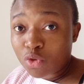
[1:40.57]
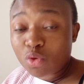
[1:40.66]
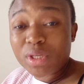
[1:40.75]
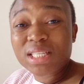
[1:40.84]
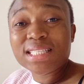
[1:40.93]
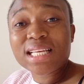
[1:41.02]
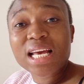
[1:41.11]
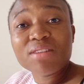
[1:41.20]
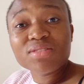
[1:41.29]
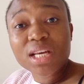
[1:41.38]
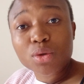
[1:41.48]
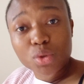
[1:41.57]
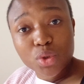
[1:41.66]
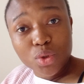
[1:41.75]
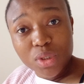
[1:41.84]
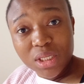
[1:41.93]
So it is after your
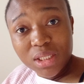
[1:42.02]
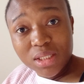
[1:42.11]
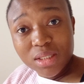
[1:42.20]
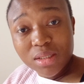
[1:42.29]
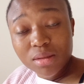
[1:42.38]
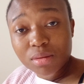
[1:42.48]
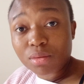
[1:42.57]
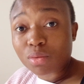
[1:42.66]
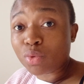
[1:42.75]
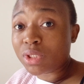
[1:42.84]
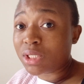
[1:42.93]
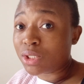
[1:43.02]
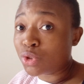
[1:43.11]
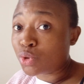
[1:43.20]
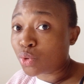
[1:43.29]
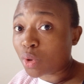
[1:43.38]
studies with a
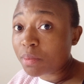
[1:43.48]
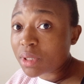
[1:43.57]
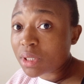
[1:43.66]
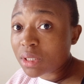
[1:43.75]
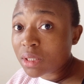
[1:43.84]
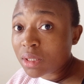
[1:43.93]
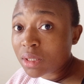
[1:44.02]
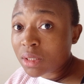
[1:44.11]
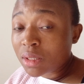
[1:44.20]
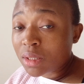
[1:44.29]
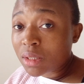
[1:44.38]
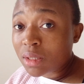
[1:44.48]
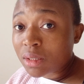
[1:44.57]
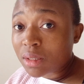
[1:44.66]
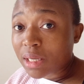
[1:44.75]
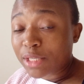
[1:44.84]
job
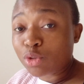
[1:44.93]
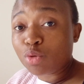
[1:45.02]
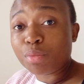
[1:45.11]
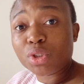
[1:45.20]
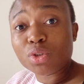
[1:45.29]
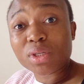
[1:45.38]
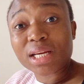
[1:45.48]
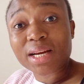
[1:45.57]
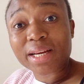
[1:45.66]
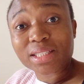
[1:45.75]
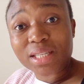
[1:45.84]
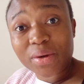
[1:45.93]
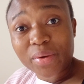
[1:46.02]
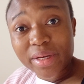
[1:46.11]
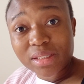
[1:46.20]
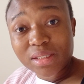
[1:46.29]
and you meet other
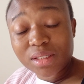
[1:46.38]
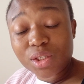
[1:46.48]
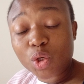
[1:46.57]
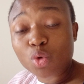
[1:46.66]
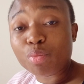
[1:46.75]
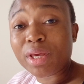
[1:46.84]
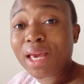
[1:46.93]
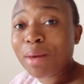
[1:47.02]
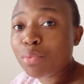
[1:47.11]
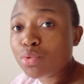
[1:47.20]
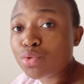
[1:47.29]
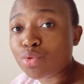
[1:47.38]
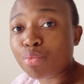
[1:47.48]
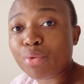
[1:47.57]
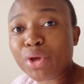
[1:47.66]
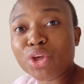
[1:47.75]
criteria, you'll be able to
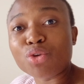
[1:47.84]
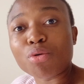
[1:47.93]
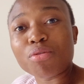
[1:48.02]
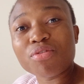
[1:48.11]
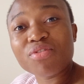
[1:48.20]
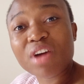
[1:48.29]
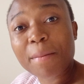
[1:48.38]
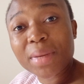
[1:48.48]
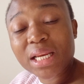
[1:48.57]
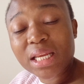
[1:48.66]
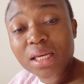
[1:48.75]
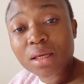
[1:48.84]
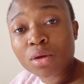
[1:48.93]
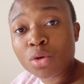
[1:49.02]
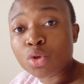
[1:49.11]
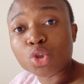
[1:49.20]
bring your family
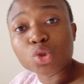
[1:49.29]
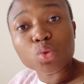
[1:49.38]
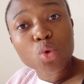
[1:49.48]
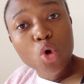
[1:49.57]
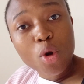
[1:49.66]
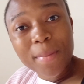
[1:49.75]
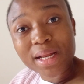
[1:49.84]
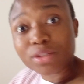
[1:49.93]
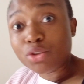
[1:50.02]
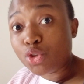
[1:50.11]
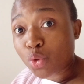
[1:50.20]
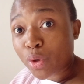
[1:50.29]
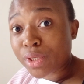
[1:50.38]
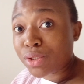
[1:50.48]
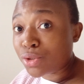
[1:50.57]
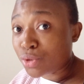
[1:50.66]
to come and
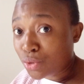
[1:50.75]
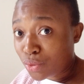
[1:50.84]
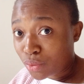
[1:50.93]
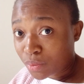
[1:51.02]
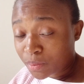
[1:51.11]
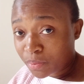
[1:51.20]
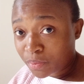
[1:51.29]
join you.